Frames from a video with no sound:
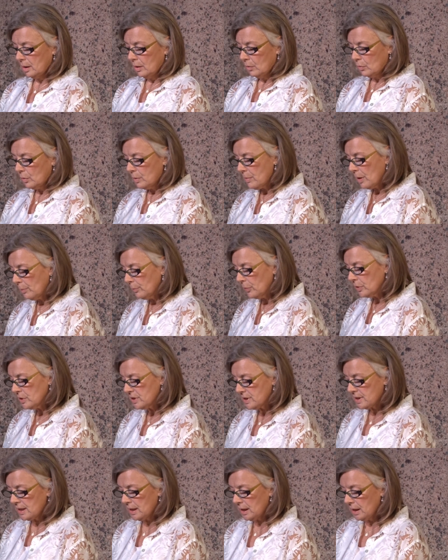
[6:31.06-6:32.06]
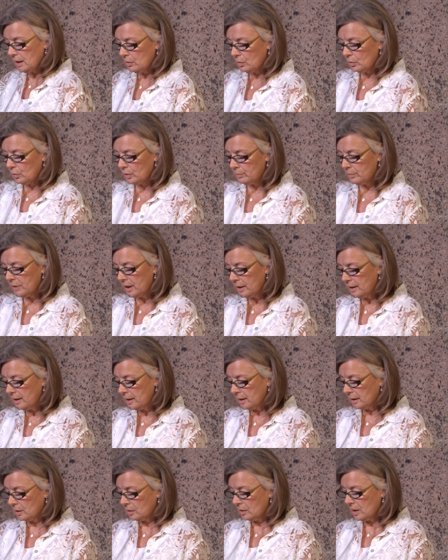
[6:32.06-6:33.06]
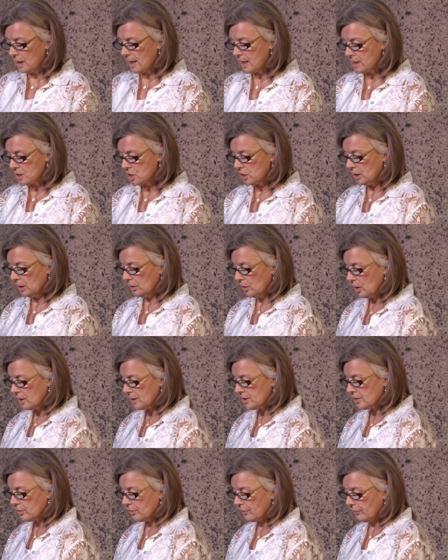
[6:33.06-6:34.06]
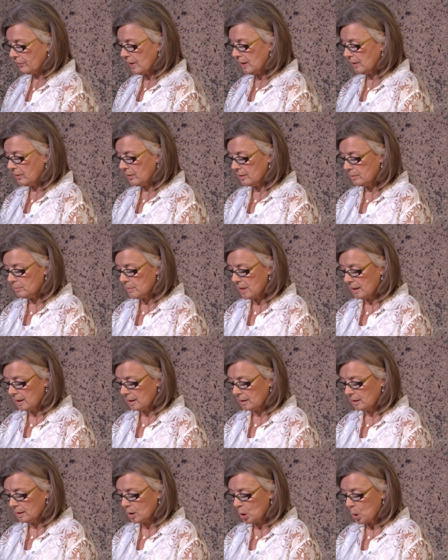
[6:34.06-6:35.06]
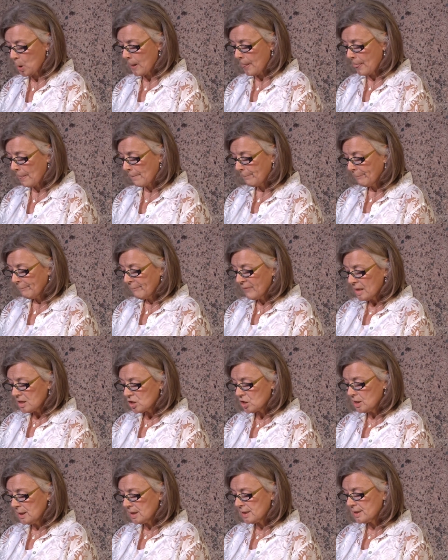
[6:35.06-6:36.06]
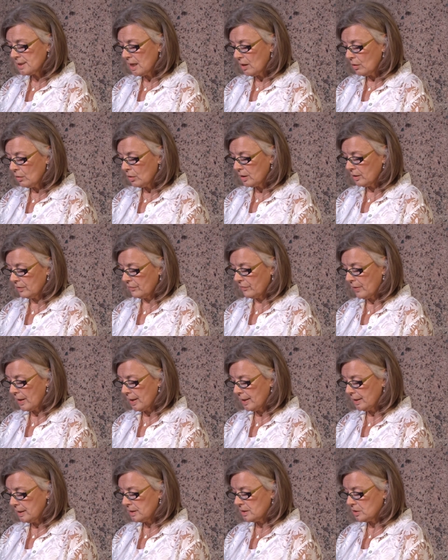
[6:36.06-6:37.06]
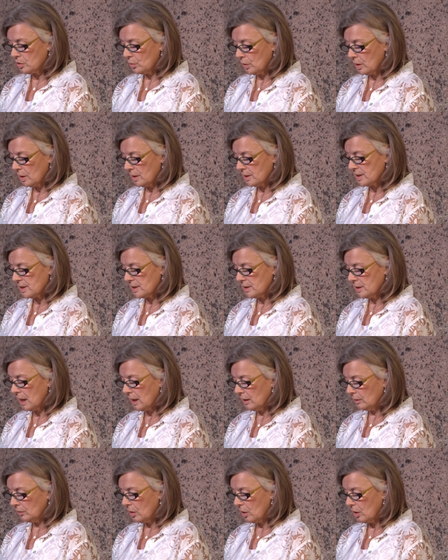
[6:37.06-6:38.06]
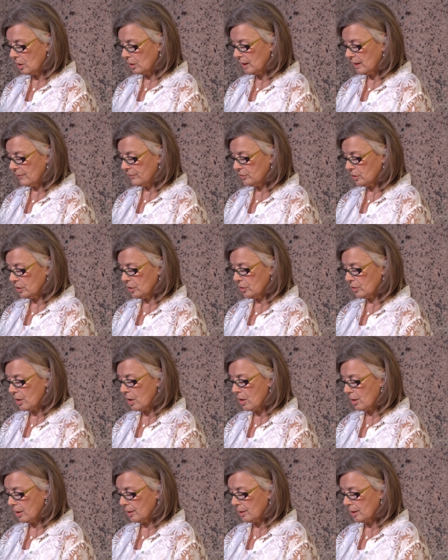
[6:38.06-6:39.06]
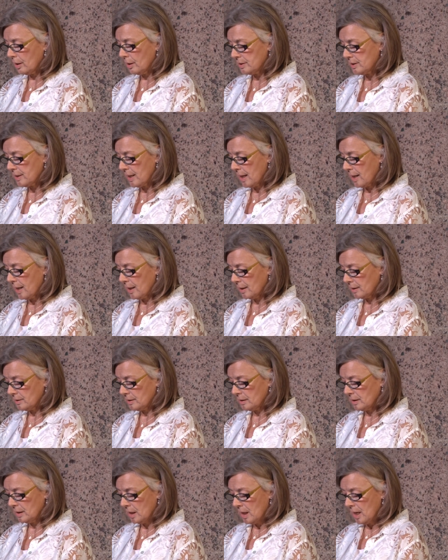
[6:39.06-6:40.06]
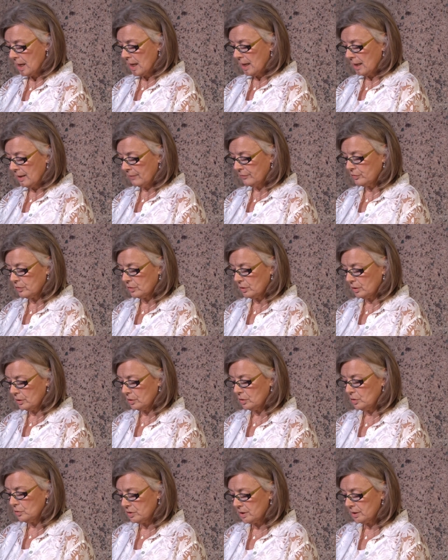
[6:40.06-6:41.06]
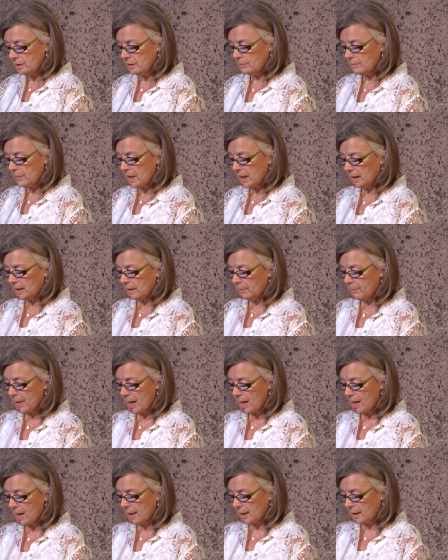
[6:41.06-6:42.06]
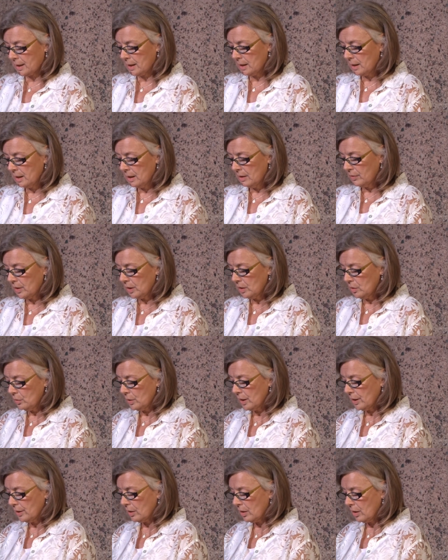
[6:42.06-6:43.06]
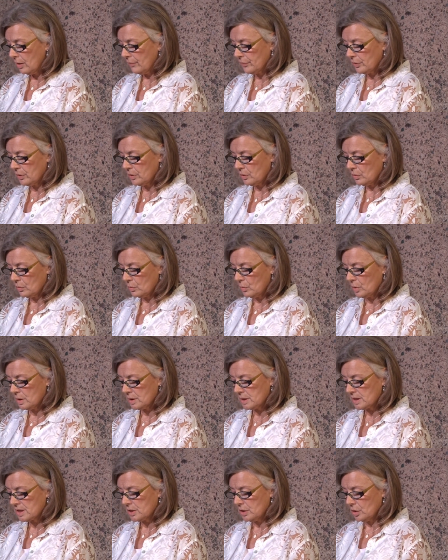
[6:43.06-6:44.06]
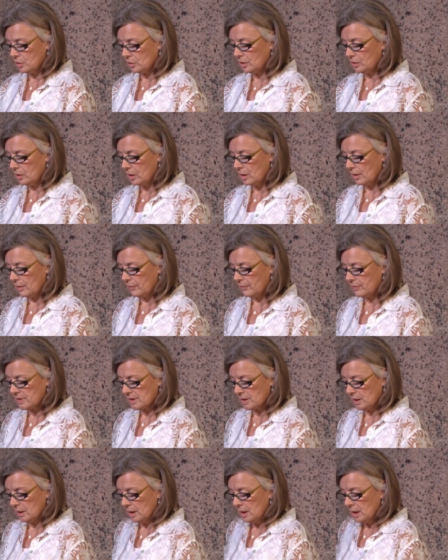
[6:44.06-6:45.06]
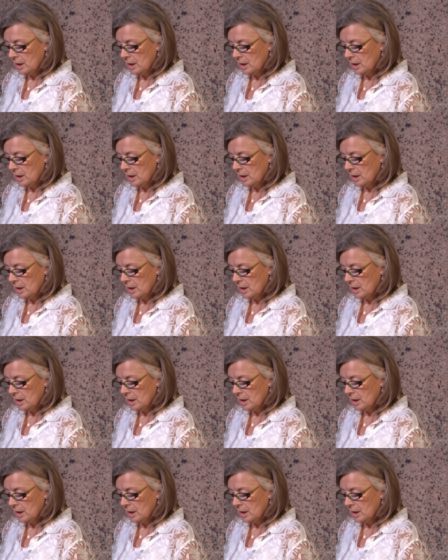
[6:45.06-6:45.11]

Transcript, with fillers: Remember Dee, who admitted in class she lost her faith in men? She is now confided to us, not long after your heart attacked, after you didn't make it back, that you had offered her once your gloves.